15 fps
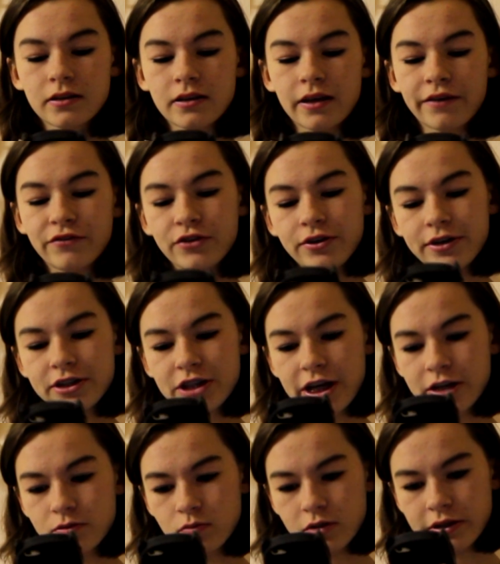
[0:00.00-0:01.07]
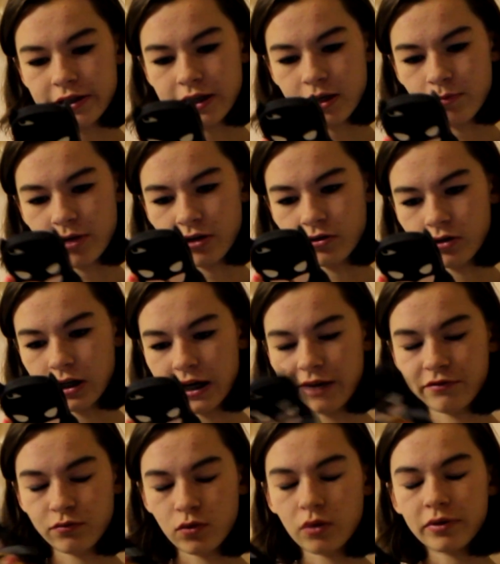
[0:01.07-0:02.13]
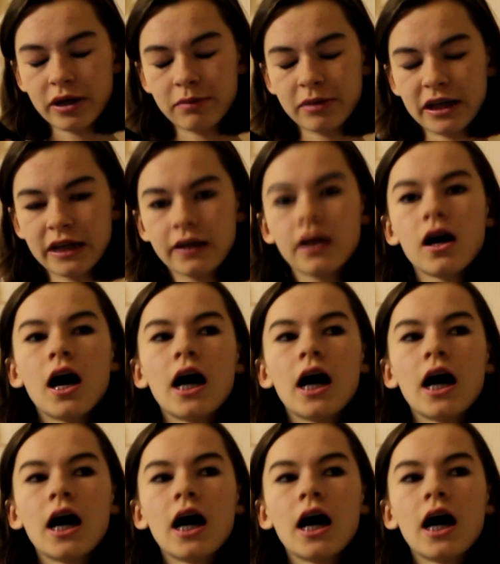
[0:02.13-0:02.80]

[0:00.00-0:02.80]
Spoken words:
If you could change one thing about your life, what would it be?